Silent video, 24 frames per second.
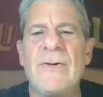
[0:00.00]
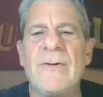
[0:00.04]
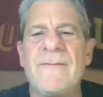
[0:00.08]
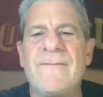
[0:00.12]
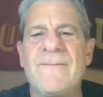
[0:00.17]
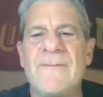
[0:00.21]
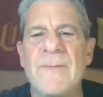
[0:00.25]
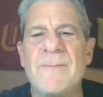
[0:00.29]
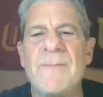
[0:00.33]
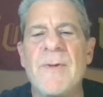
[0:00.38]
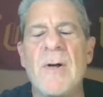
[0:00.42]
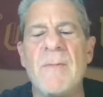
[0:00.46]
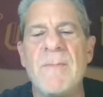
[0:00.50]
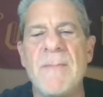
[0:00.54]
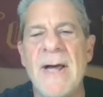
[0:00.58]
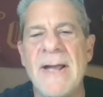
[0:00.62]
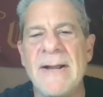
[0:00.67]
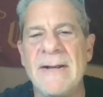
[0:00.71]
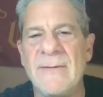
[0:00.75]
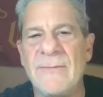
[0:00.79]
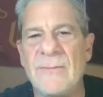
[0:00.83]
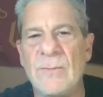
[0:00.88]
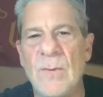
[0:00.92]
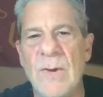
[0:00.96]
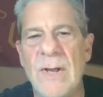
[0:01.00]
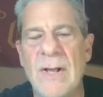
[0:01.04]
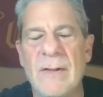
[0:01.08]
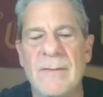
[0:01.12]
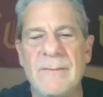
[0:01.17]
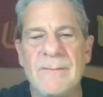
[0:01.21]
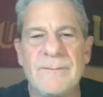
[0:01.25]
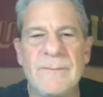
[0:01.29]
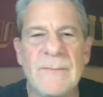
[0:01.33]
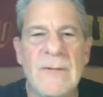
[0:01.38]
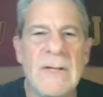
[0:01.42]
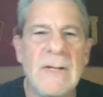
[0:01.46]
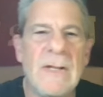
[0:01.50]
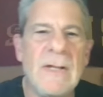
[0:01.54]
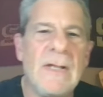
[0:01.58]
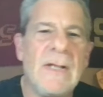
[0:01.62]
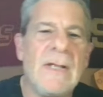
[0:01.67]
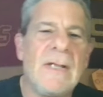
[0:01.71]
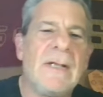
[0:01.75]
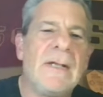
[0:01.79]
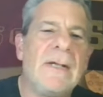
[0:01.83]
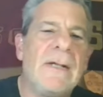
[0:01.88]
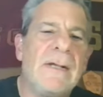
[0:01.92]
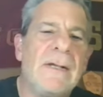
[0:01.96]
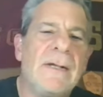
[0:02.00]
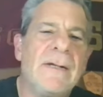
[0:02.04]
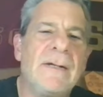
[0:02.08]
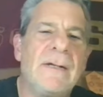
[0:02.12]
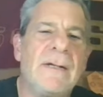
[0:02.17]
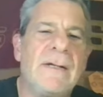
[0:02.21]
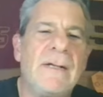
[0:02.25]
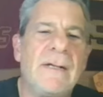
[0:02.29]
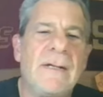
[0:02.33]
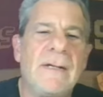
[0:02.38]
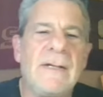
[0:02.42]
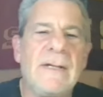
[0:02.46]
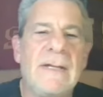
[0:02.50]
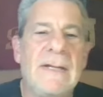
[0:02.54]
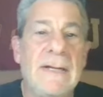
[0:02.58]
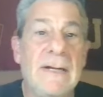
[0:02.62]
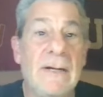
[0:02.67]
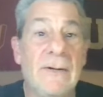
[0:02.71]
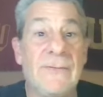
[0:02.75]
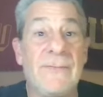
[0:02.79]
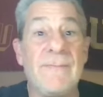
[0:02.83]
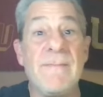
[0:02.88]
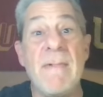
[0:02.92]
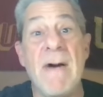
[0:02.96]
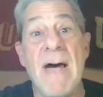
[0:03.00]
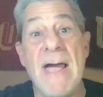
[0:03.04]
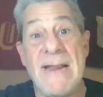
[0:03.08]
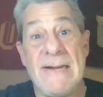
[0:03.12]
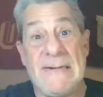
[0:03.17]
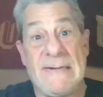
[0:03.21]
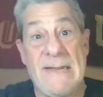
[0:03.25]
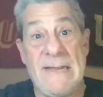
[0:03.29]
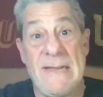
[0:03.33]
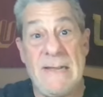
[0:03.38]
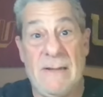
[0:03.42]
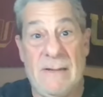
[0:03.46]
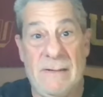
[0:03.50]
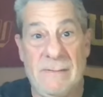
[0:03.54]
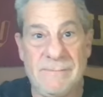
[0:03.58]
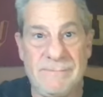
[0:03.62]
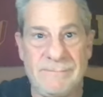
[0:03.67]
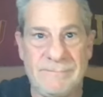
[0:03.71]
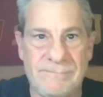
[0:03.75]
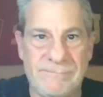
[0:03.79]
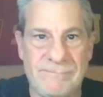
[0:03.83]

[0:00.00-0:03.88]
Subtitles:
good football mind as well. Here's my take.